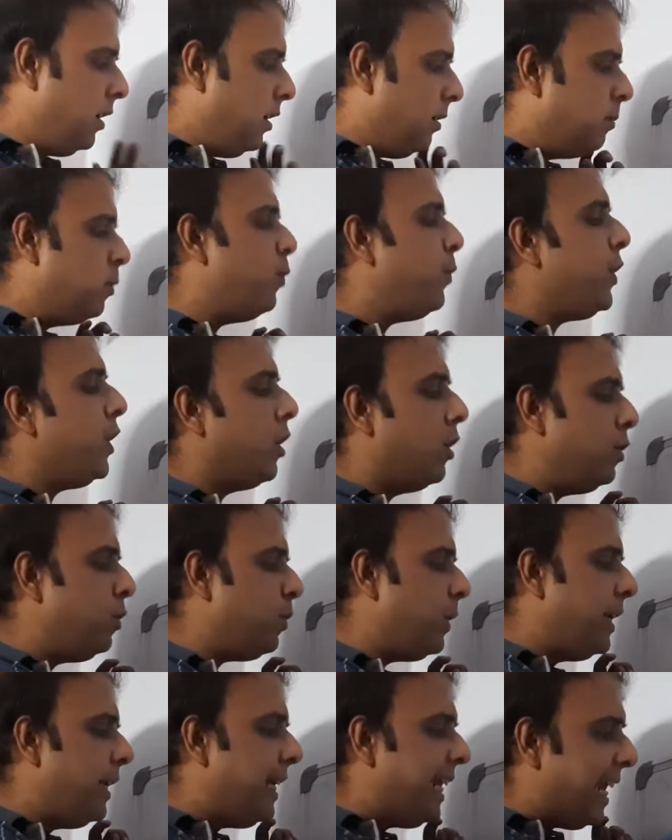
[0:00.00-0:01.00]
Moving on to
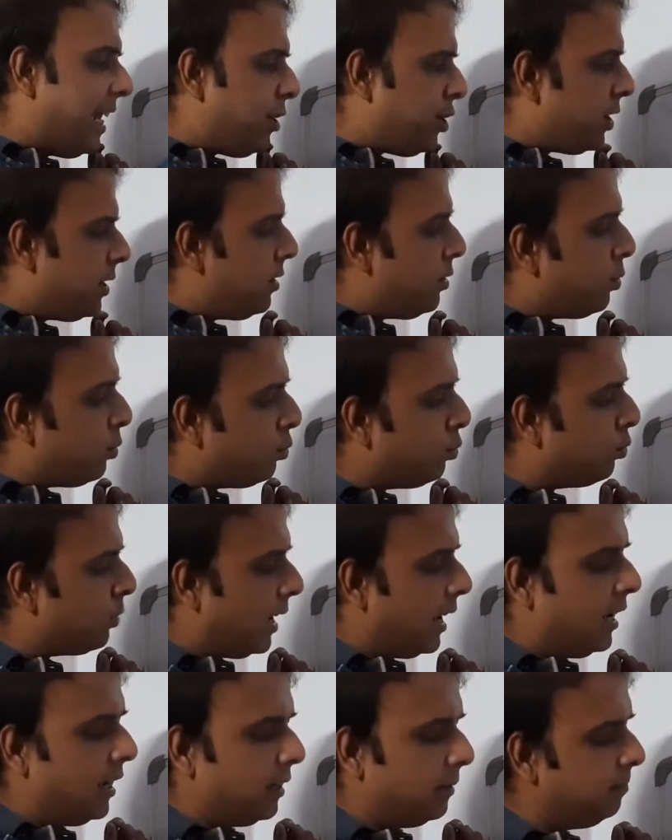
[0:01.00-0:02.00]
indication
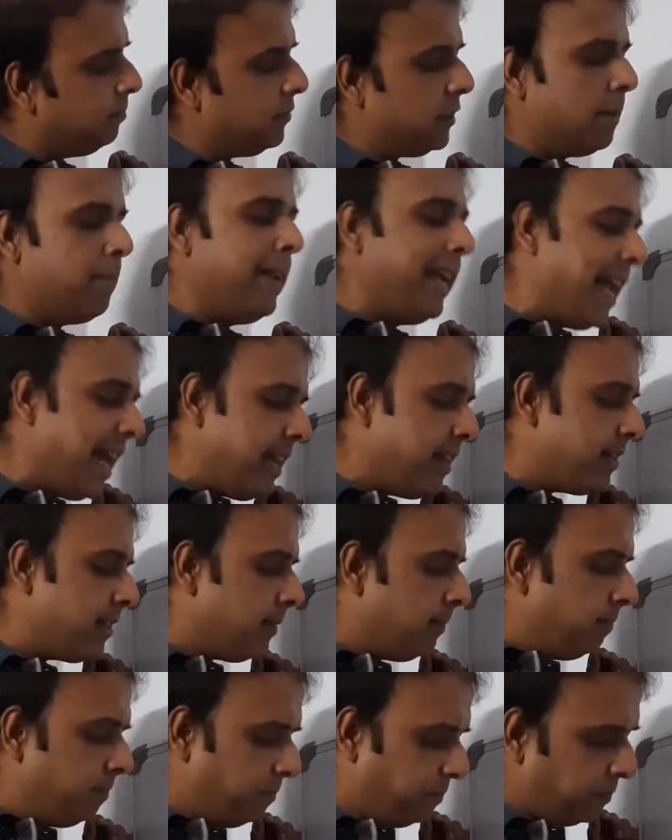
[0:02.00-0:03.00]
to the mechanism,